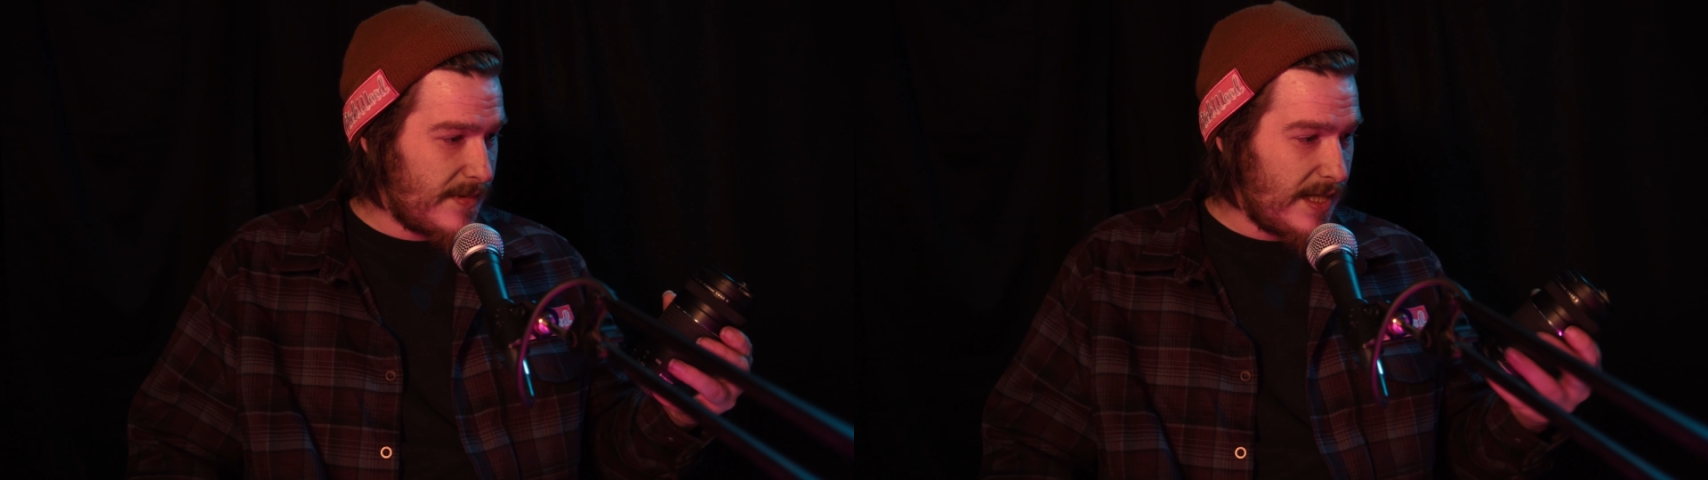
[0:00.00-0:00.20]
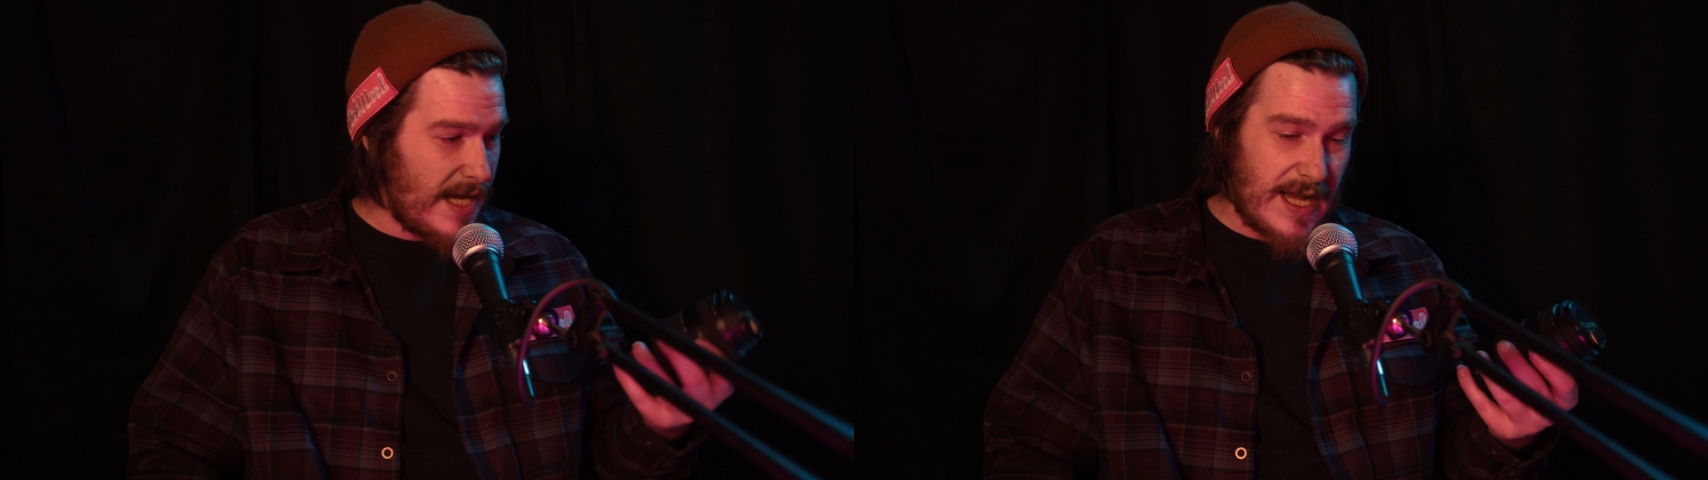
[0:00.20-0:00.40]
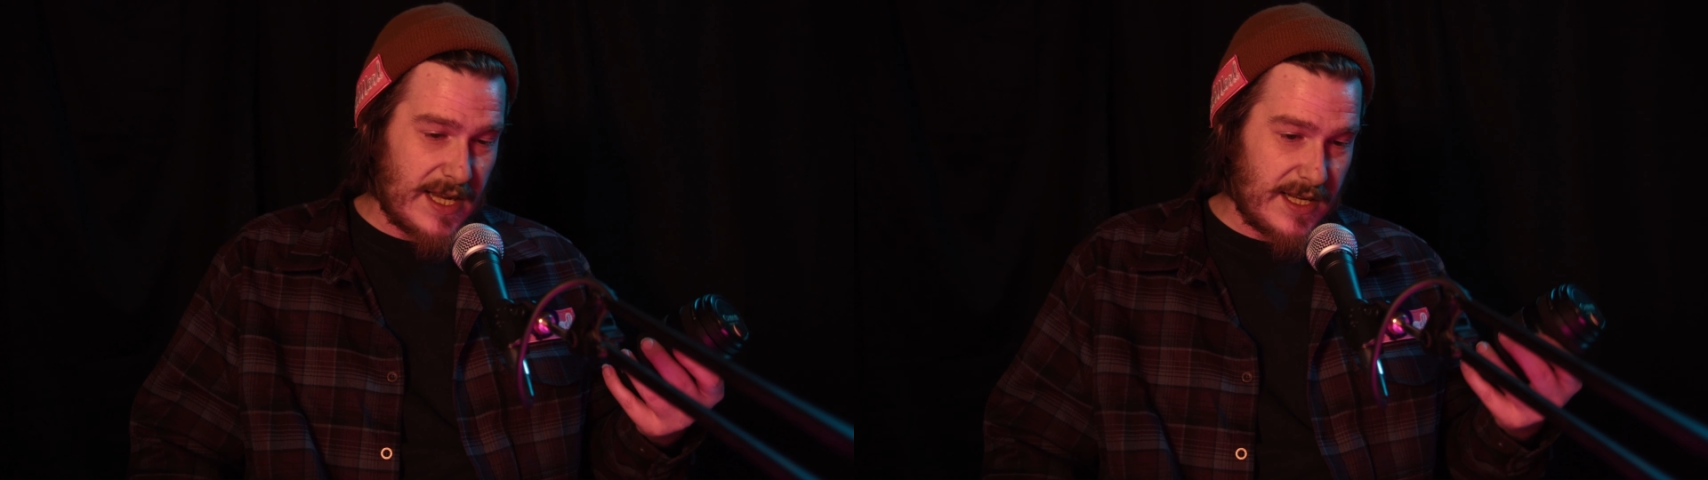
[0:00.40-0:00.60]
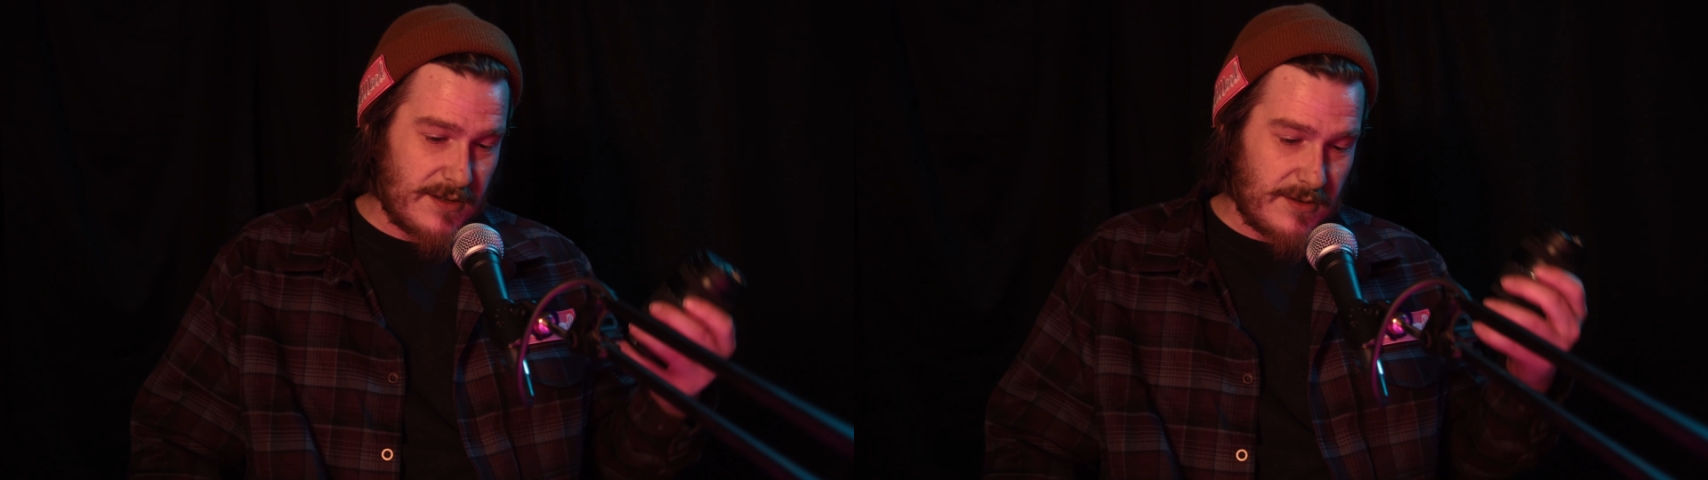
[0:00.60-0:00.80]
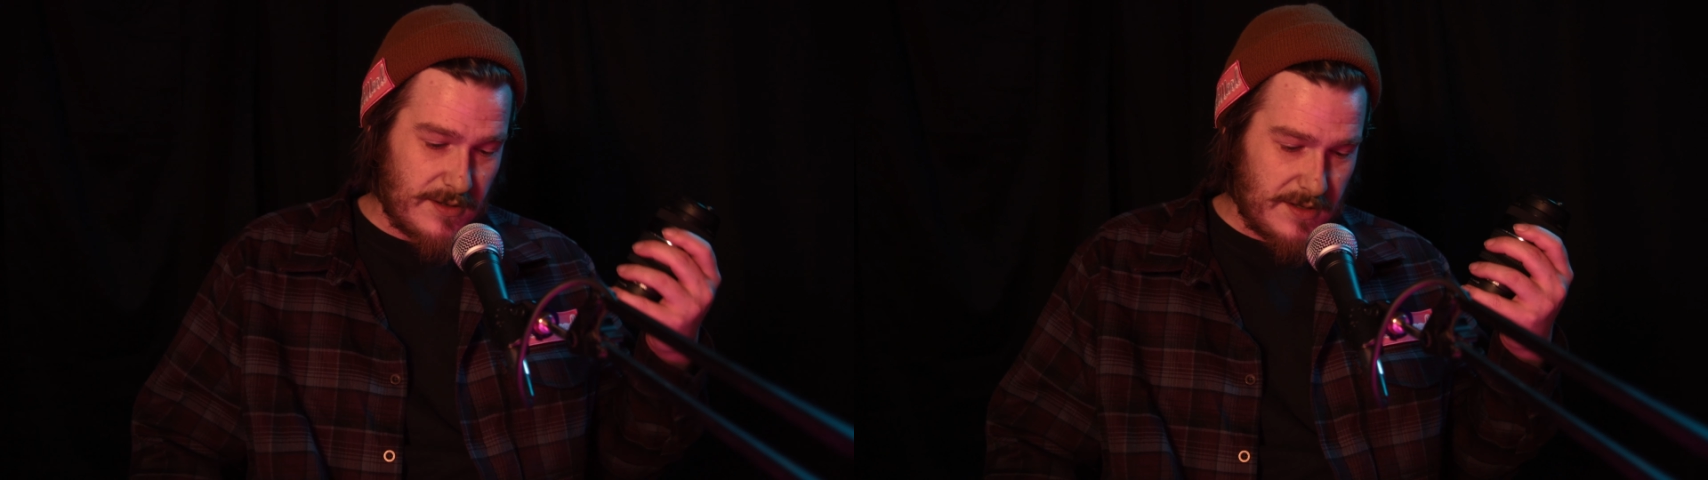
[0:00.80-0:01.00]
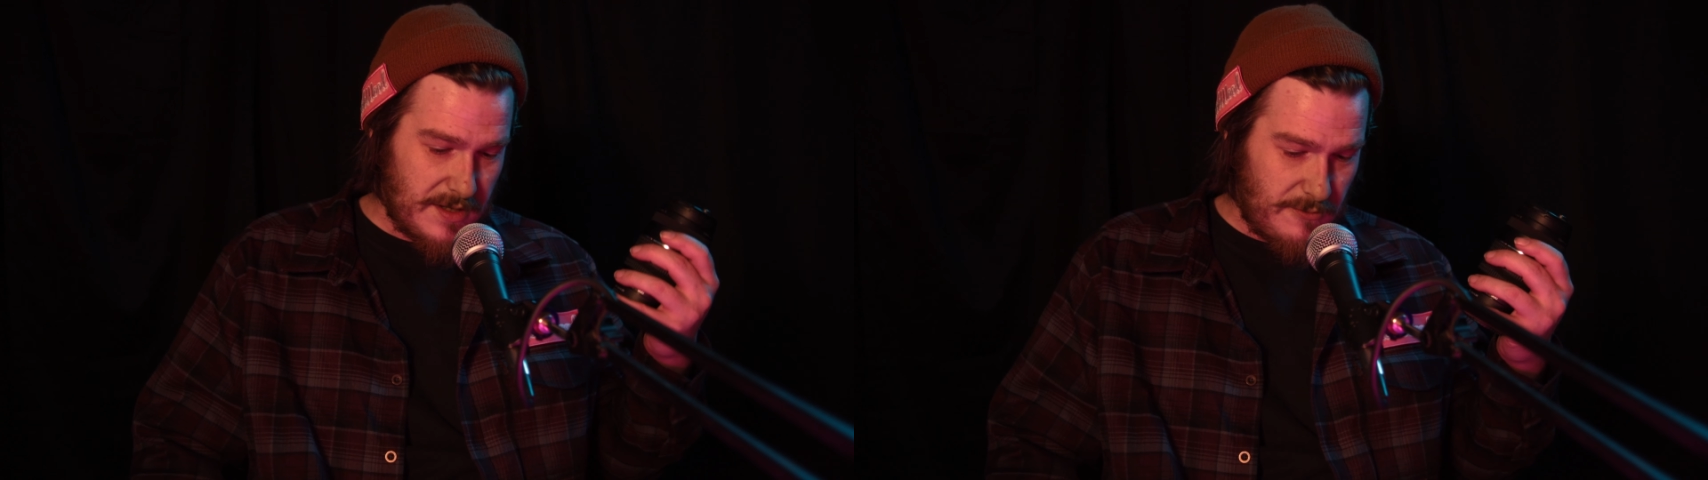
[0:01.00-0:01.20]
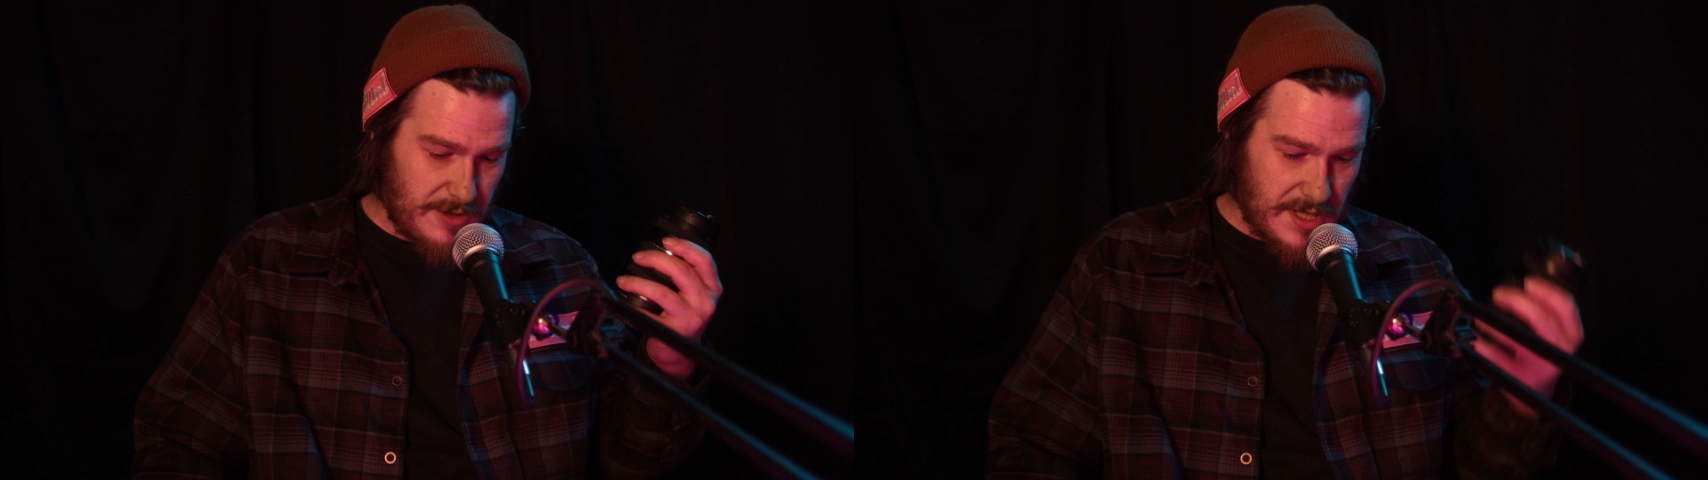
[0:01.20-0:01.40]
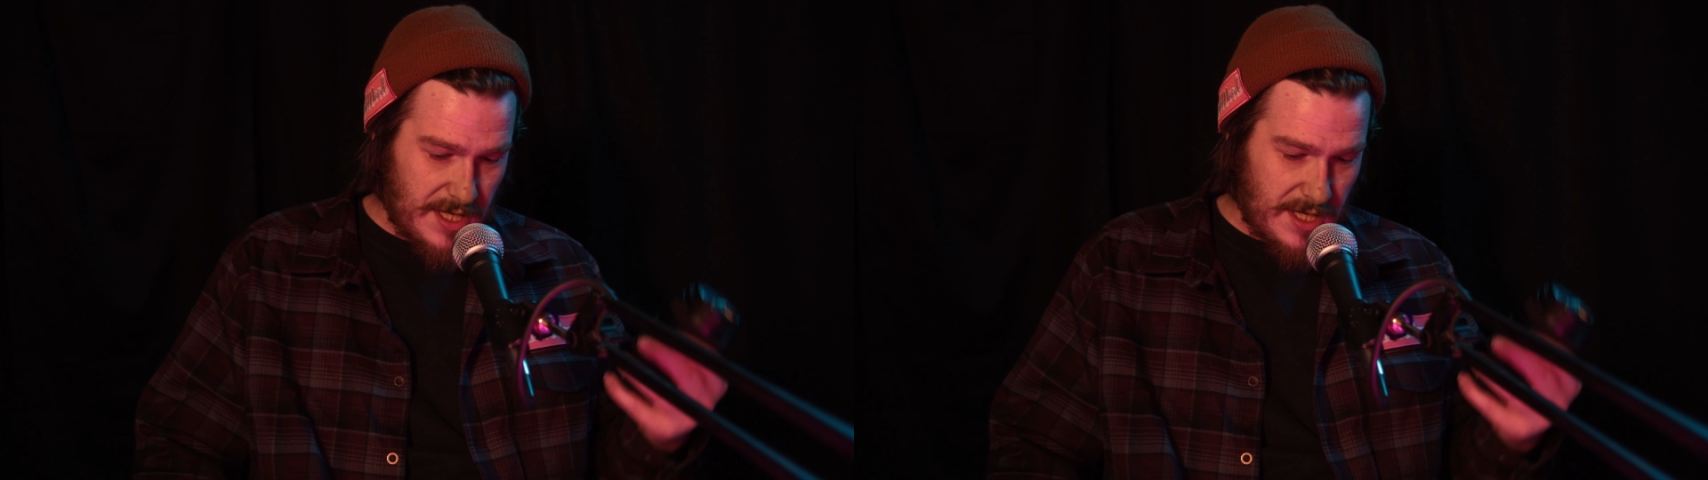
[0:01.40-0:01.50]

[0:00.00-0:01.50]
The guy was